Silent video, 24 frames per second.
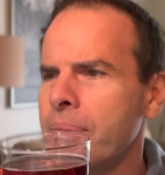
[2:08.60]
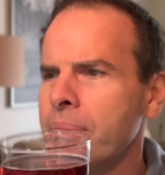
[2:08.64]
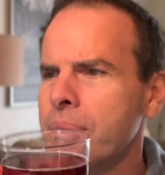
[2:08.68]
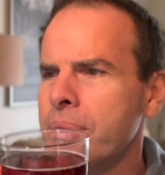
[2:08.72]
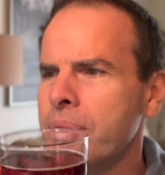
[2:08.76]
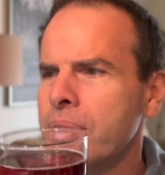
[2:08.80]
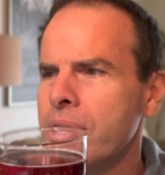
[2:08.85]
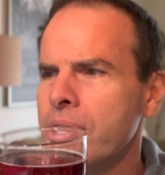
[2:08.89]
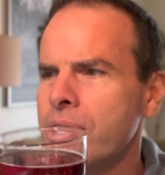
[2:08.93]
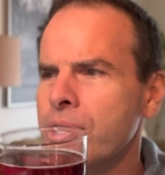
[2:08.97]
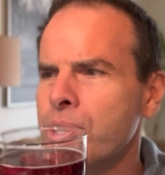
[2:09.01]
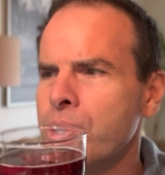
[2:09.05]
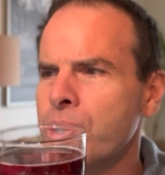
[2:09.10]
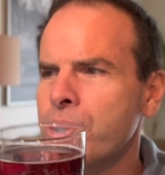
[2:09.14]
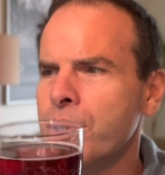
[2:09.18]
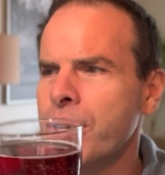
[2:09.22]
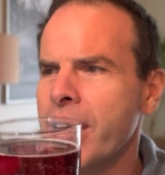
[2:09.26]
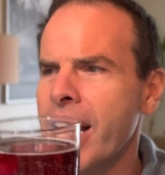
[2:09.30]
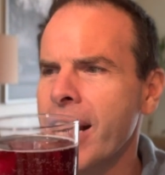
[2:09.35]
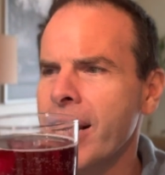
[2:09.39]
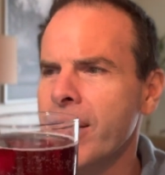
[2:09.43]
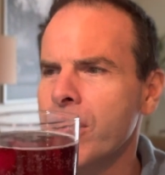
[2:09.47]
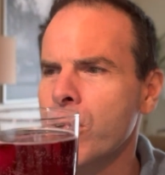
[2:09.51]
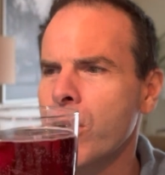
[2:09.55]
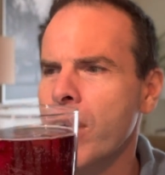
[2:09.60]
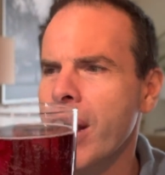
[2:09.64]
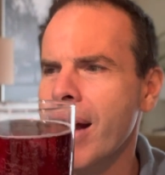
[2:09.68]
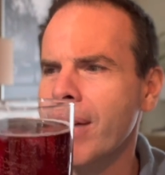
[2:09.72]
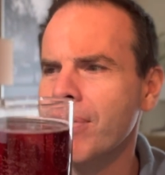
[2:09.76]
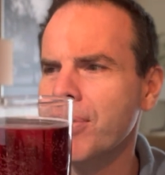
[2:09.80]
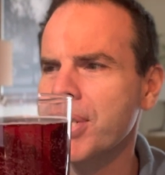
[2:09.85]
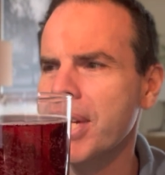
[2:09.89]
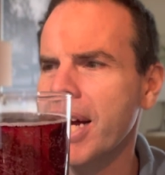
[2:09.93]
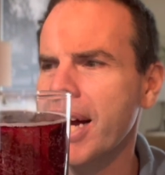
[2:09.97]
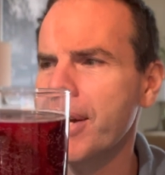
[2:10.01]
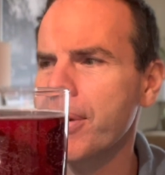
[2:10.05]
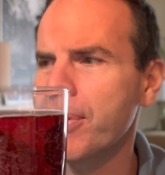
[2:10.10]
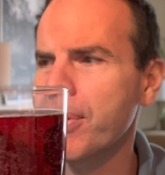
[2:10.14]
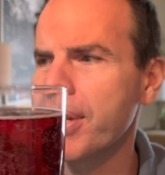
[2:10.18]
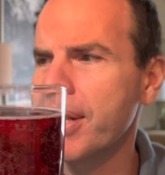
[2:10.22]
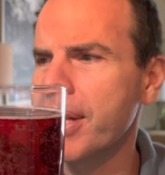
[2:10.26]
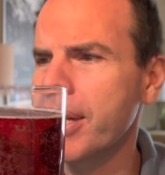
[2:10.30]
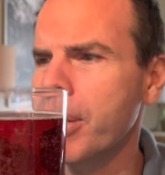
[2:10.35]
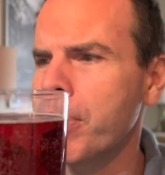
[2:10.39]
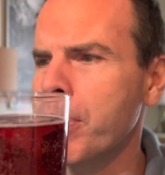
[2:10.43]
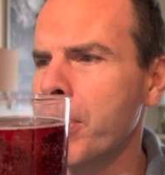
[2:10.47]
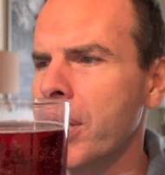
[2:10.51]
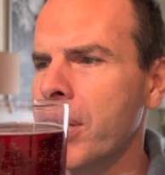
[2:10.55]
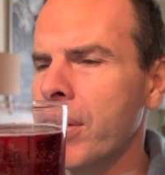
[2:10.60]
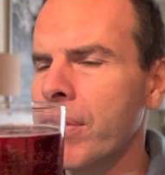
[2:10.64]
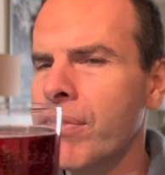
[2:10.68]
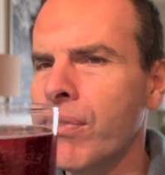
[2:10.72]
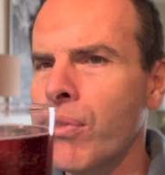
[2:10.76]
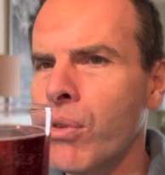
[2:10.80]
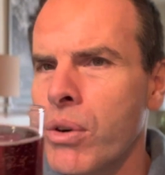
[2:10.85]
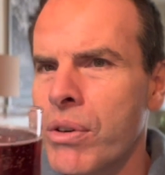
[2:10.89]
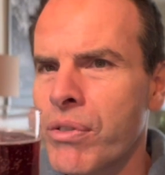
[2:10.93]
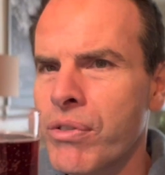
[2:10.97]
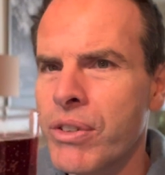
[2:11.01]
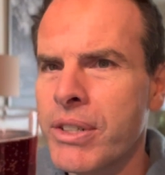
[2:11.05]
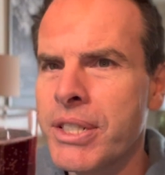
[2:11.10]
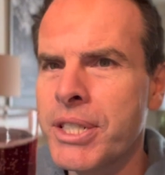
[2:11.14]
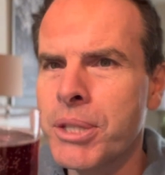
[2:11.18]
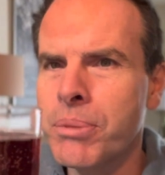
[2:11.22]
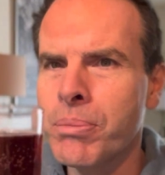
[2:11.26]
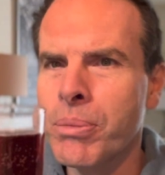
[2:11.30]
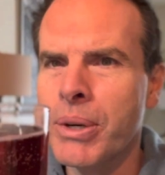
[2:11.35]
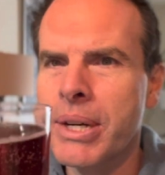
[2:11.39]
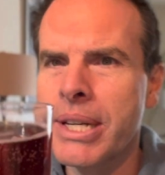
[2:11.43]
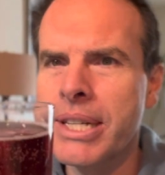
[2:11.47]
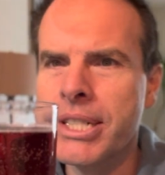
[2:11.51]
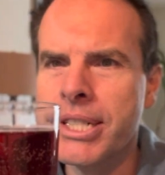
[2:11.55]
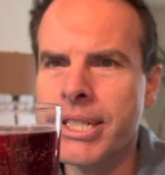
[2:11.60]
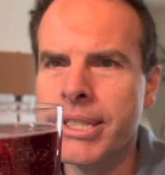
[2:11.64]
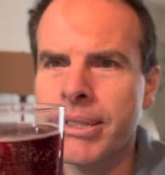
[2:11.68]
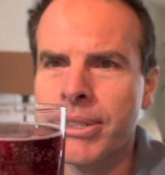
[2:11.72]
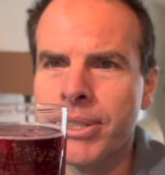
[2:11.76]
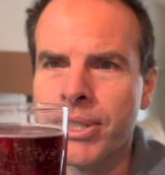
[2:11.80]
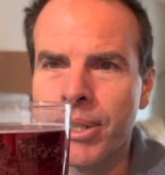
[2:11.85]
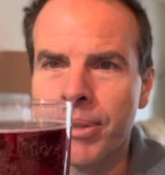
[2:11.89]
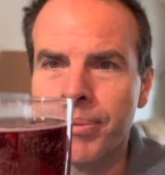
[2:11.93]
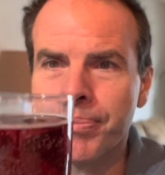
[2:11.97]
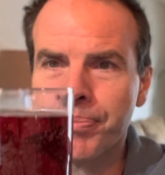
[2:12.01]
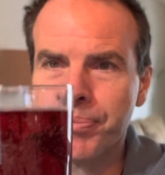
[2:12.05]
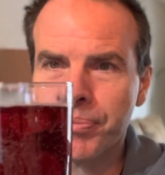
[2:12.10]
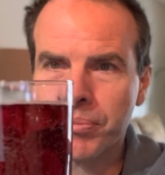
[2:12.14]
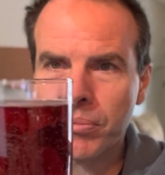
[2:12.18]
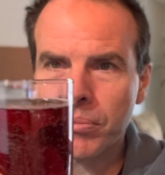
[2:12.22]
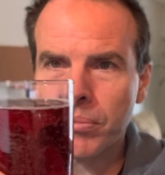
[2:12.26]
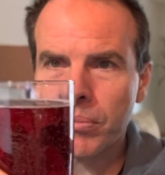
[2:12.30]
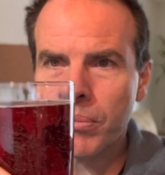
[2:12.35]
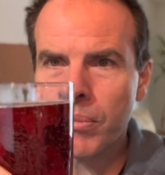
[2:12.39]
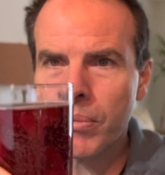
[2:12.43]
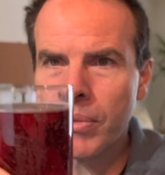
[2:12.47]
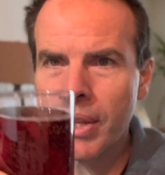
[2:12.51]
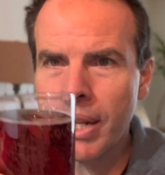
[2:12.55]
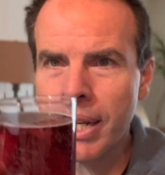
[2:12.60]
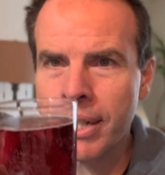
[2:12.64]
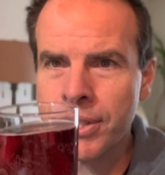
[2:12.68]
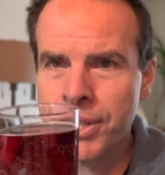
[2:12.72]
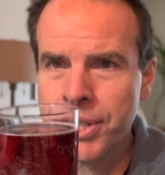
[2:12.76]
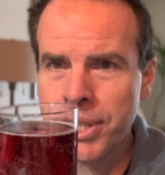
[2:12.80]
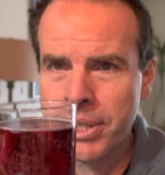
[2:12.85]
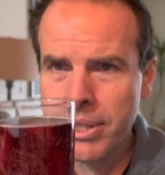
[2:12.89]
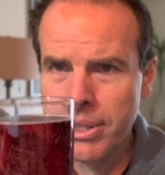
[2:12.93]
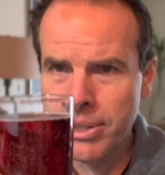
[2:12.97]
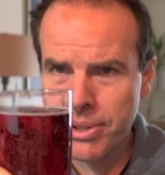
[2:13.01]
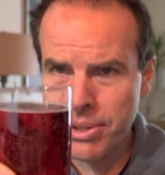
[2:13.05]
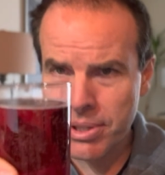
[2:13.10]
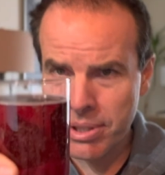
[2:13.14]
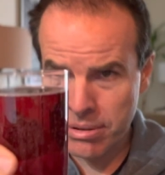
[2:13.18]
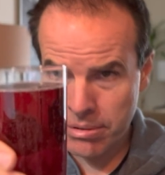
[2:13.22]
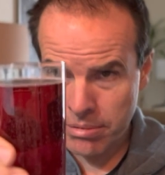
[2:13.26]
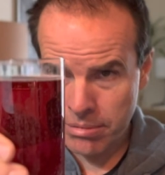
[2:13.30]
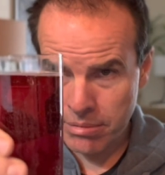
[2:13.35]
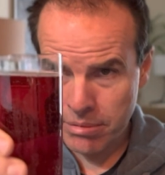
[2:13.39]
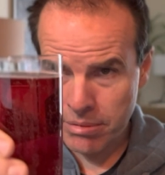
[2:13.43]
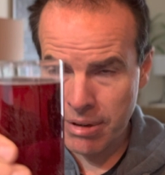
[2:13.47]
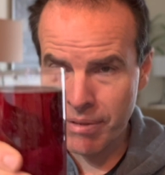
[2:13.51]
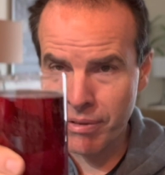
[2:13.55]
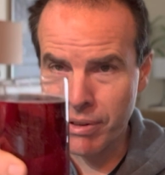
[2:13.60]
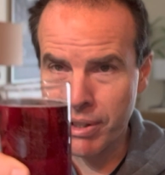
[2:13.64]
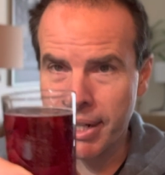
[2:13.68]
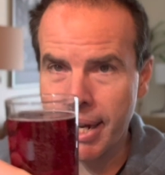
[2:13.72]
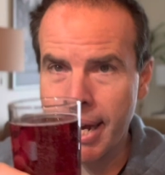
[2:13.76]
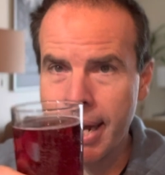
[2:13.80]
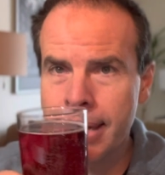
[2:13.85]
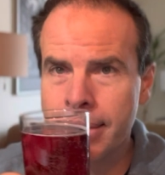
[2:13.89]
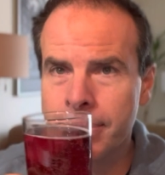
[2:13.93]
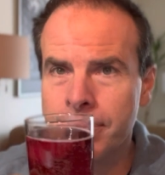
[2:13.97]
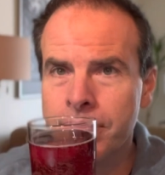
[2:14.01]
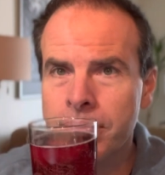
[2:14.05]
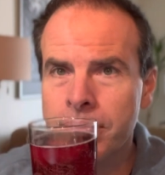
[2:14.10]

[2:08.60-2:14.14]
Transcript: they're true craft cidery that can be looked for inspiration. So cheers, Reverend Nat.